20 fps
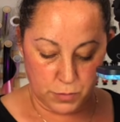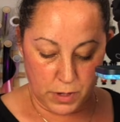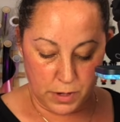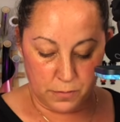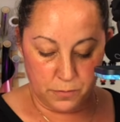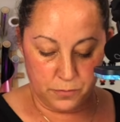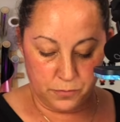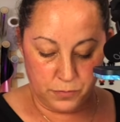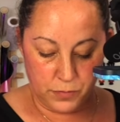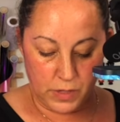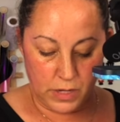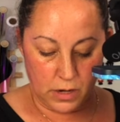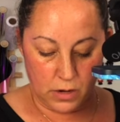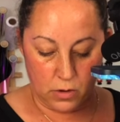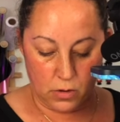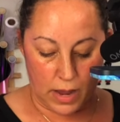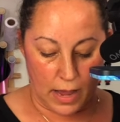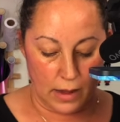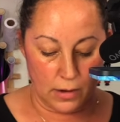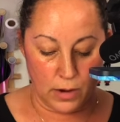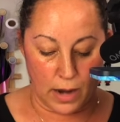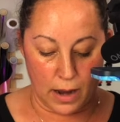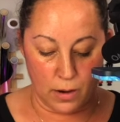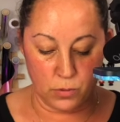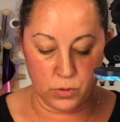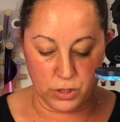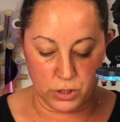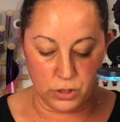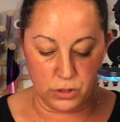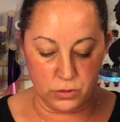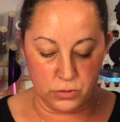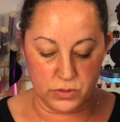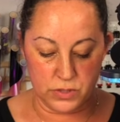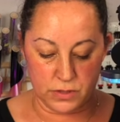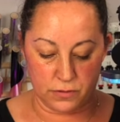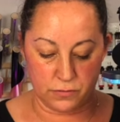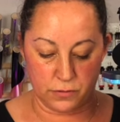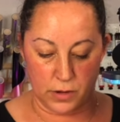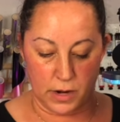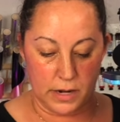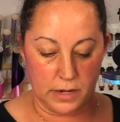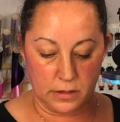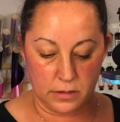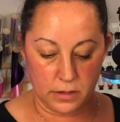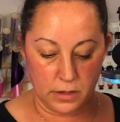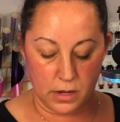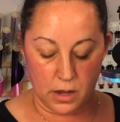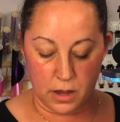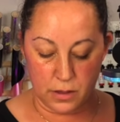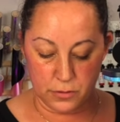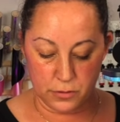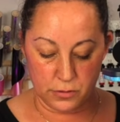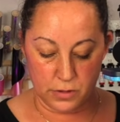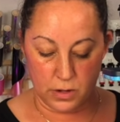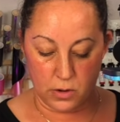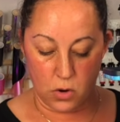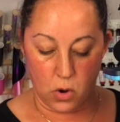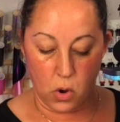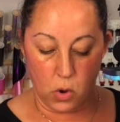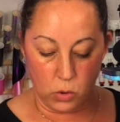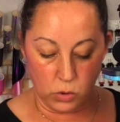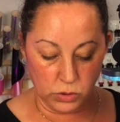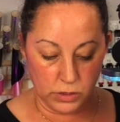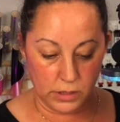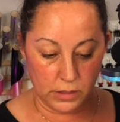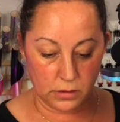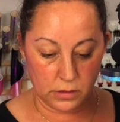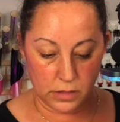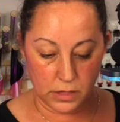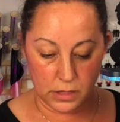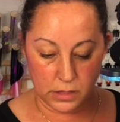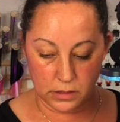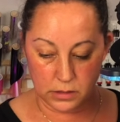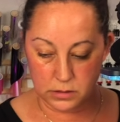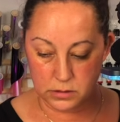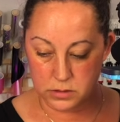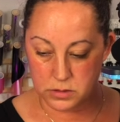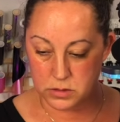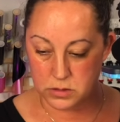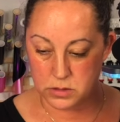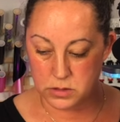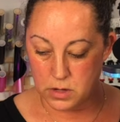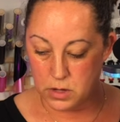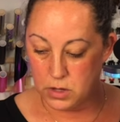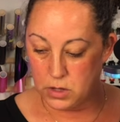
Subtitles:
but you know, I wouldn't use it for anything other than holding things.